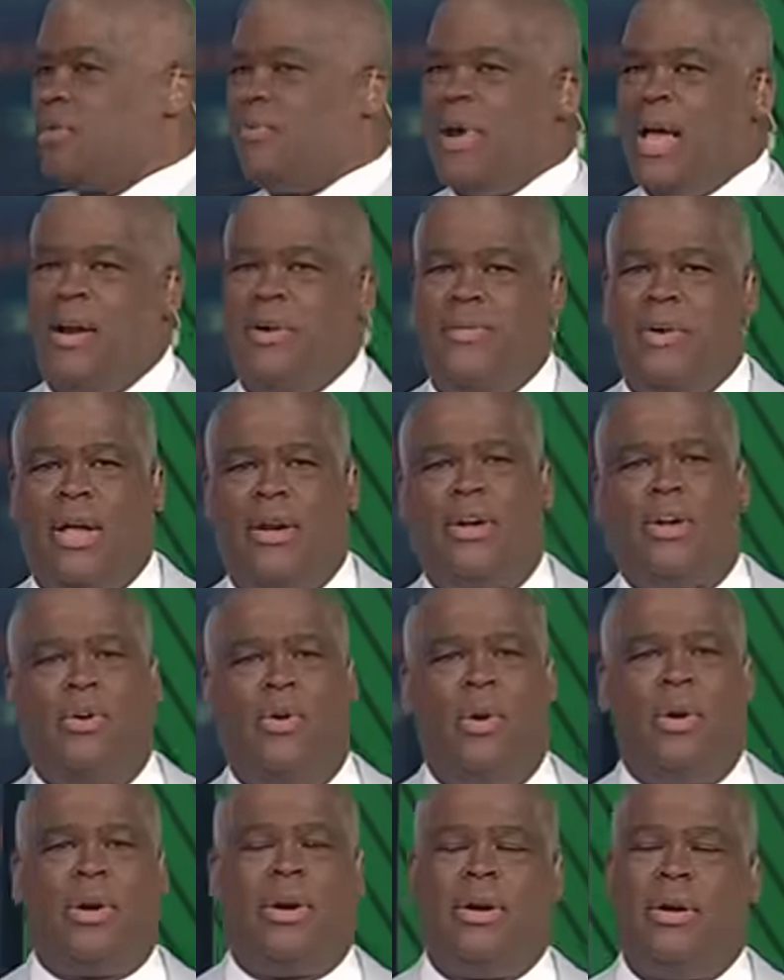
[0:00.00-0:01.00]
are right around the
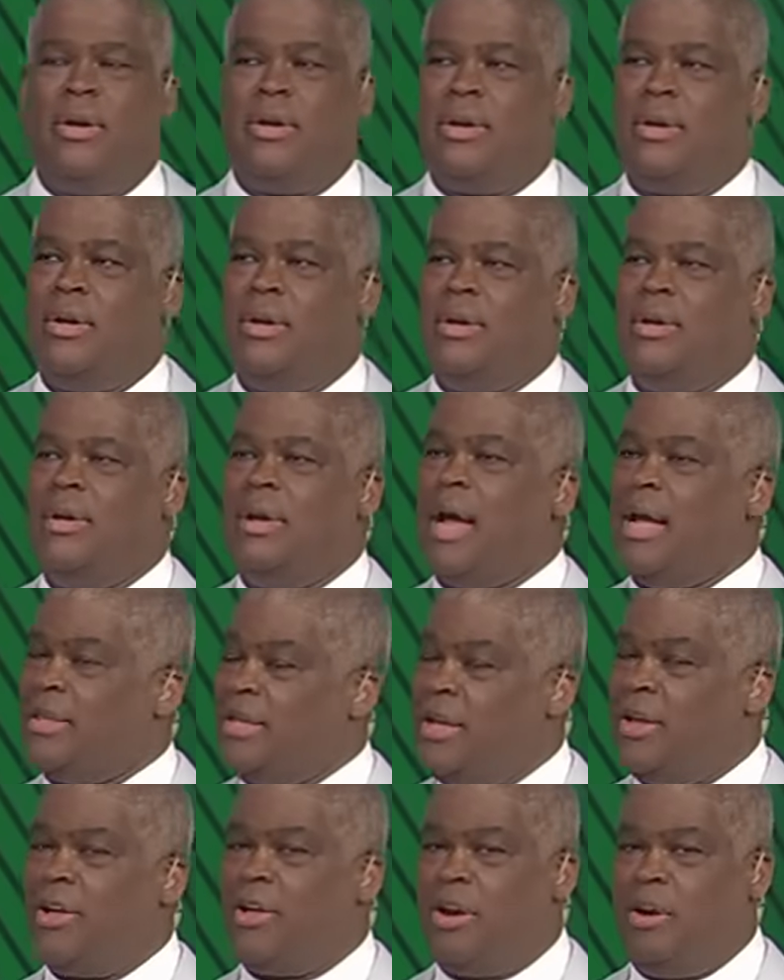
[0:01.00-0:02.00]
corner, I
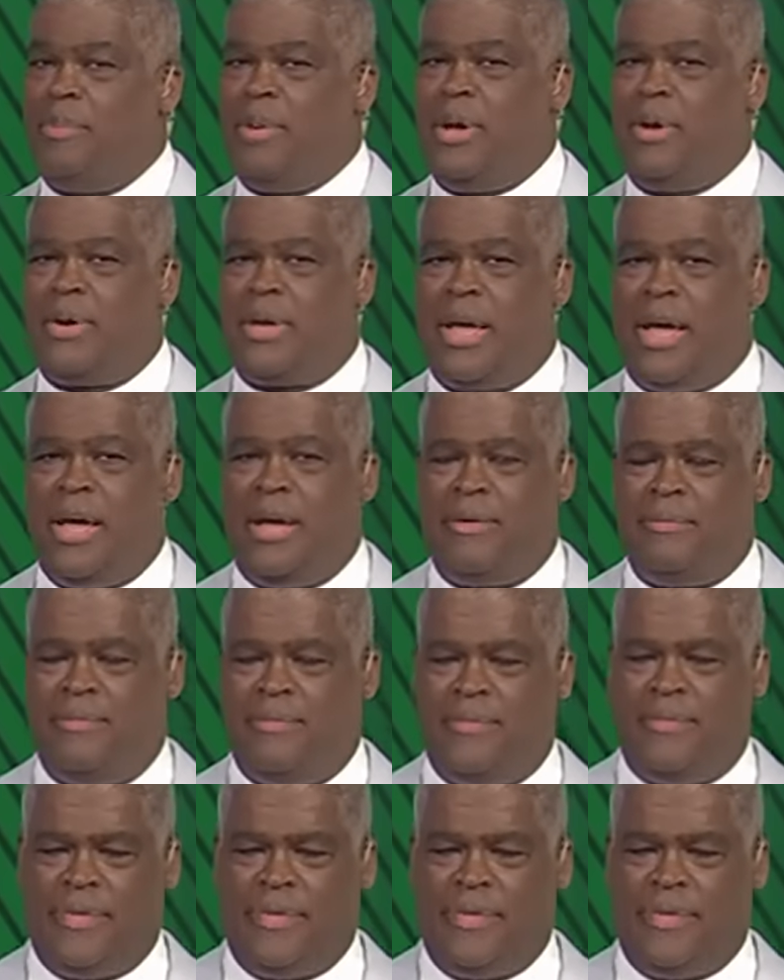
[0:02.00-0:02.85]
think you're going to be okay.